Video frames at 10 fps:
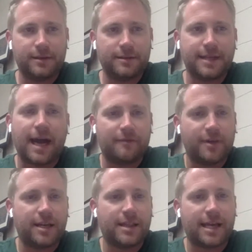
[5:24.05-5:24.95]
dive
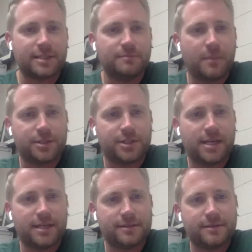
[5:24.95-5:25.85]
into that as much
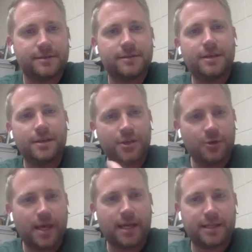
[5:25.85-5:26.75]
as
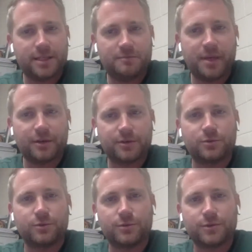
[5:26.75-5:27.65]
you can at these bigger
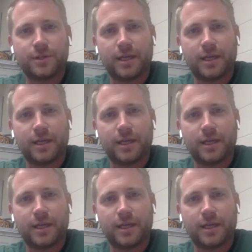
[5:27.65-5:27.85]
schools.